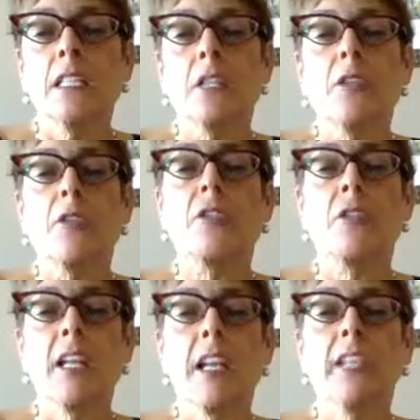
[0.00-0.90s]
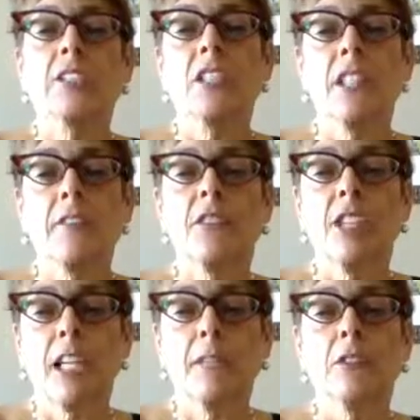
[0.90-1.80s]
so they actually have a
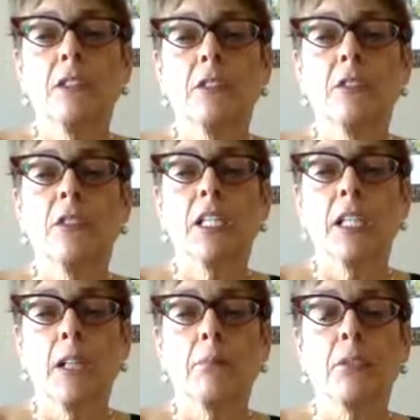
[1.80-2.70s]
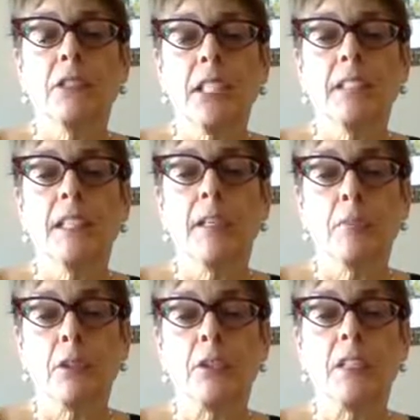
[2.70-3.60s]
job to do to help protect that
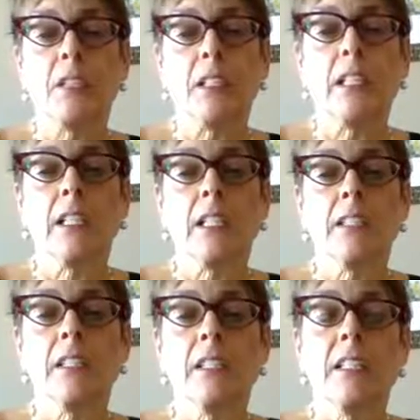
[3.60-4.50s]
person and